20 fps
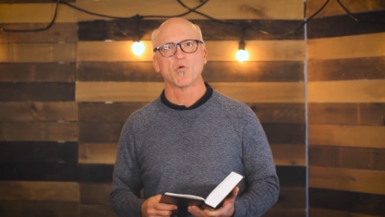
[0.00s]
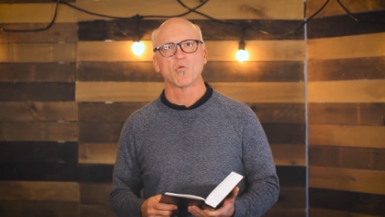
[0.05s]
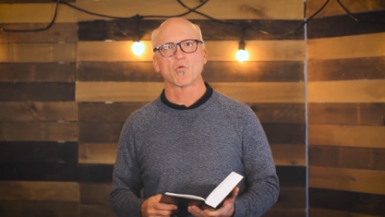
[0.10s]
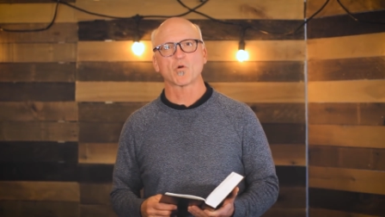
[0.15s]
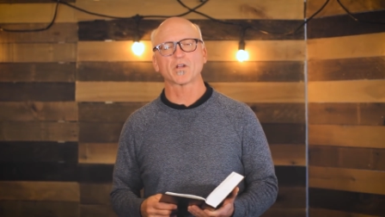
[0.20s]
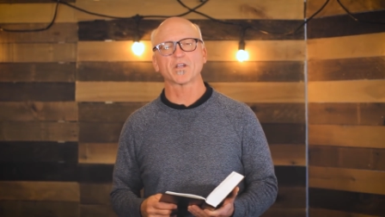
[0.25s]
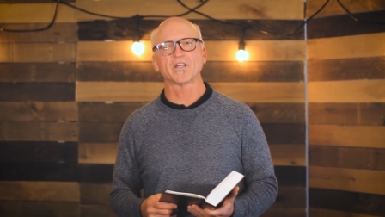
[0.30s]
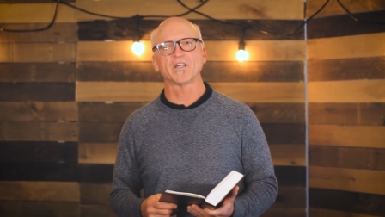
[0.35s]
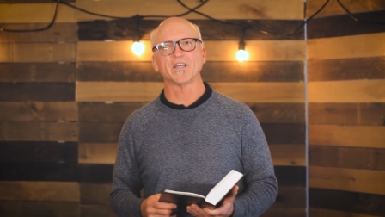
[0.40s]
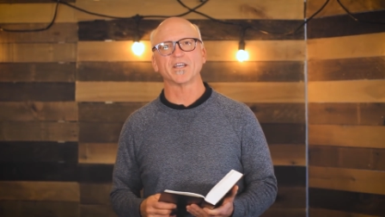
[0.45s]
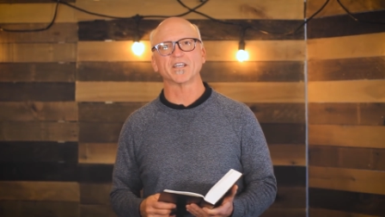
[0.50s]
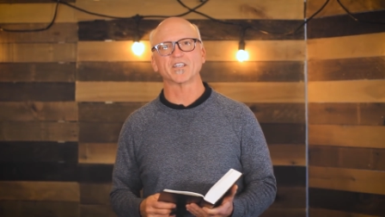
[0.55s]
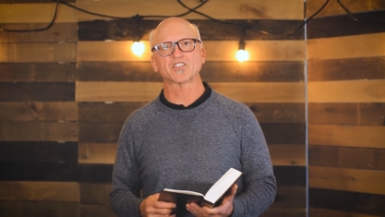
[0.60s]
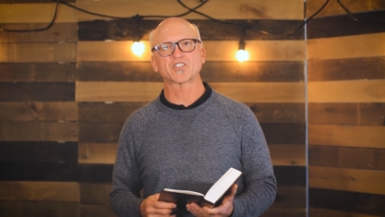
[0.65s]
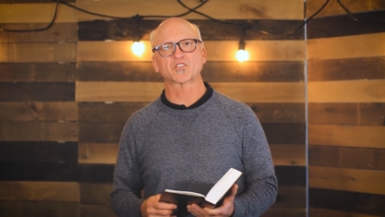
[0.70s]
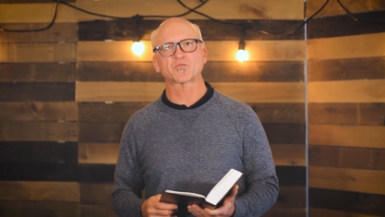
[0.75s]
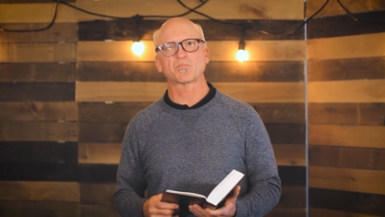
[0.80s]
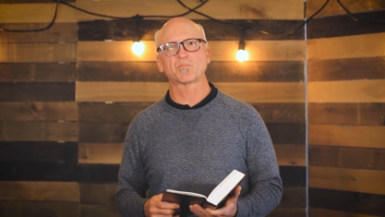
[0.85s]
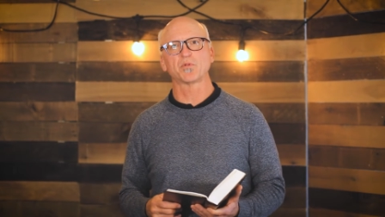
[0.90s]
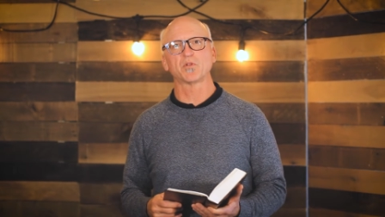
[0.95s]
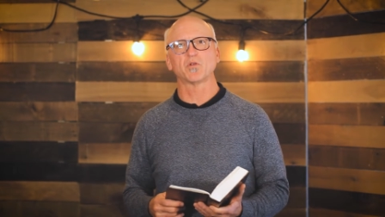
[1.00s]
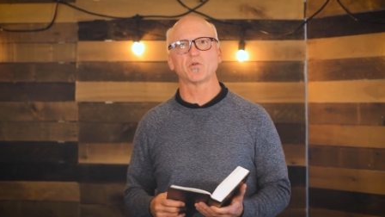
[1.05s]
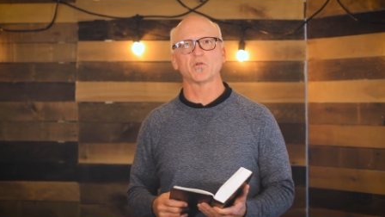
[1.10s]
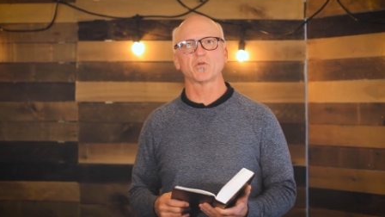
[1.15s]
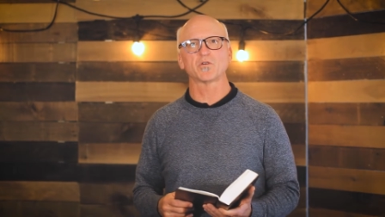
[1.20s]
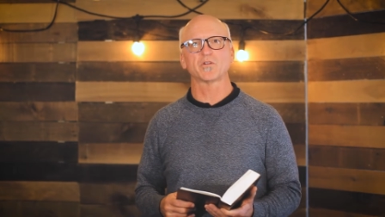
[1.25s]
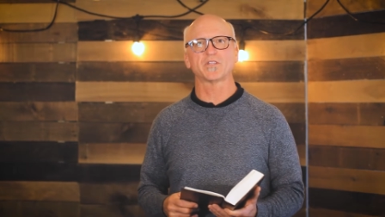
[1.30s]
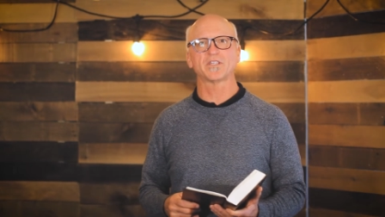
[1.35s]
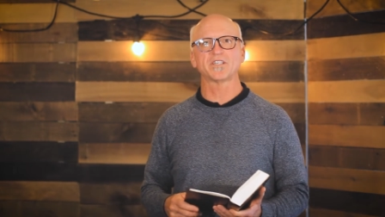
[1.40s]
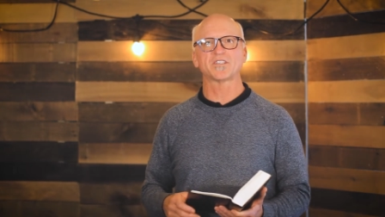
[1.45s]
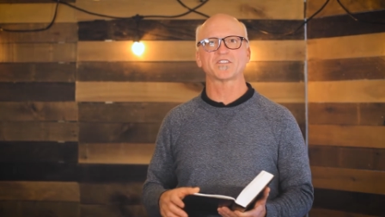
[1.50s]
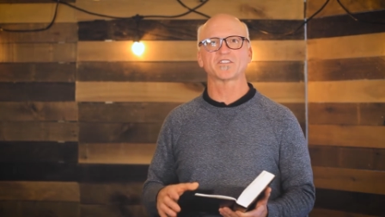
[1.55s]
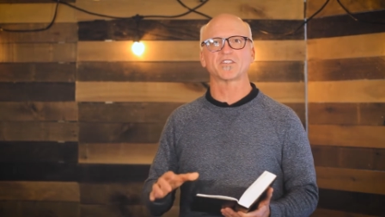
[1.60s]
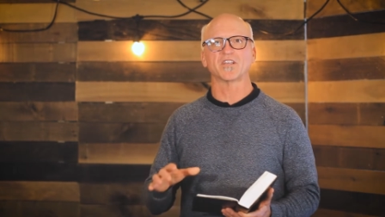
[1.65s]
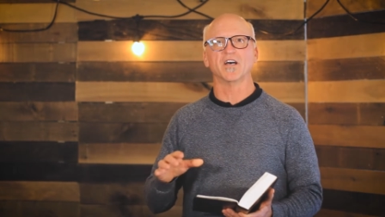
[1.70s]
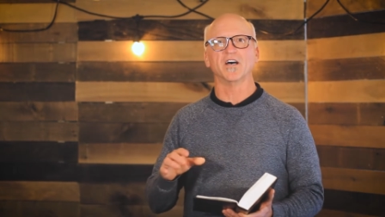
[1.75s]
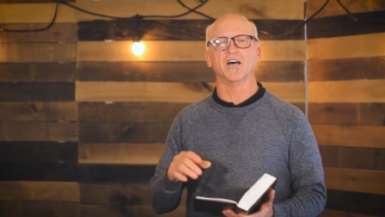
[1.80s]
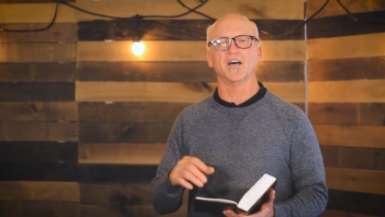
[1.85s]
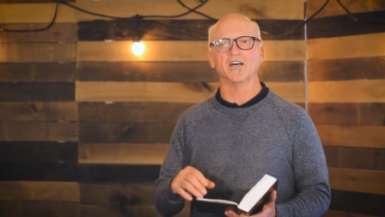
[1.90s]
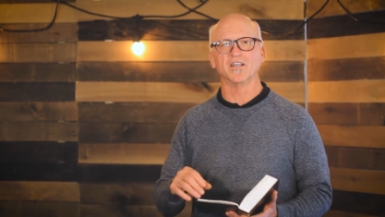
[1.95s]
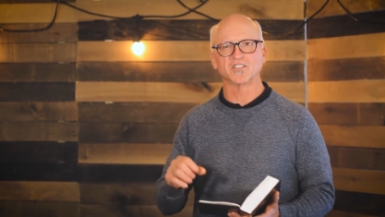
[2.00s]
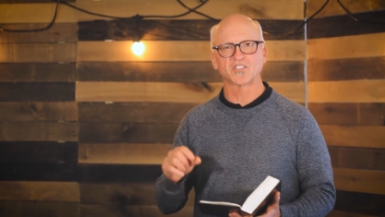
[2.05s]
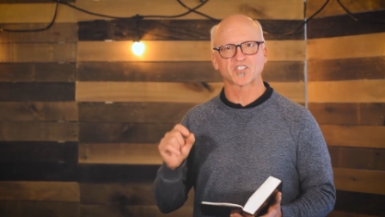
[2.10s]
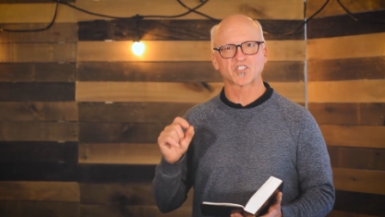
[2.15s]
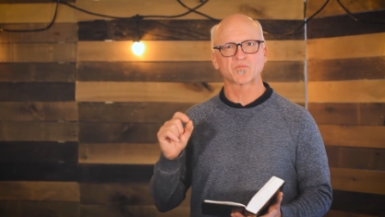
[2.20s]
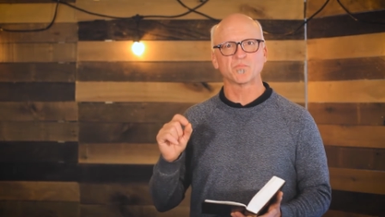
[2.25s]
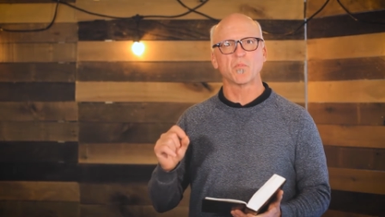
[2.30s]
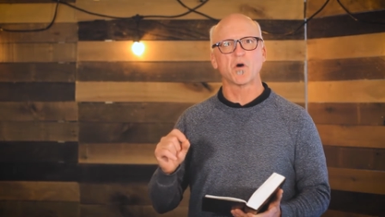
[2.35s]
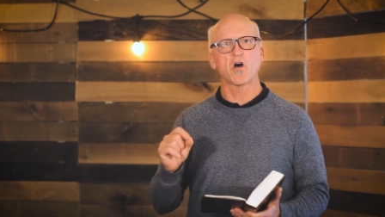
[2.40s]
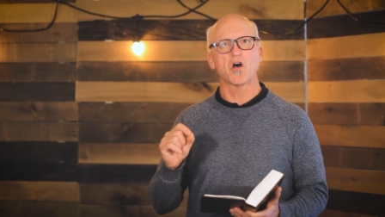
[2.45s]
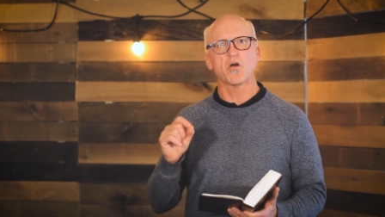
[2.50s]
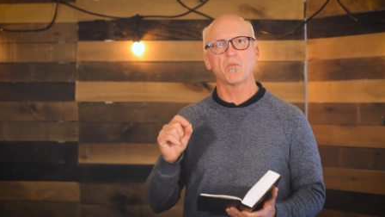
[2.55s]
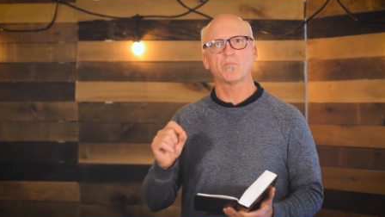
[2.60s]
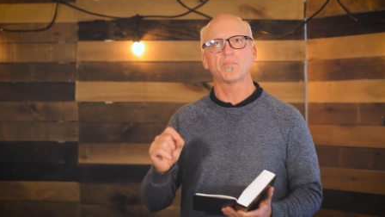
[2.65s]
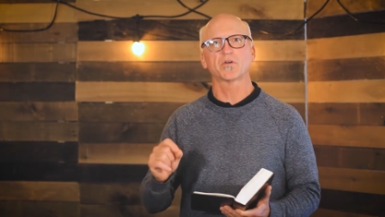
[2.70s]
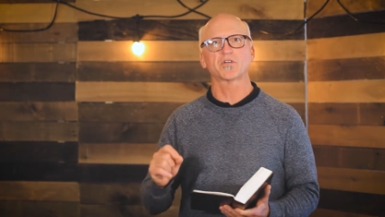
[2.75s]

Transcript: We're going to explore this small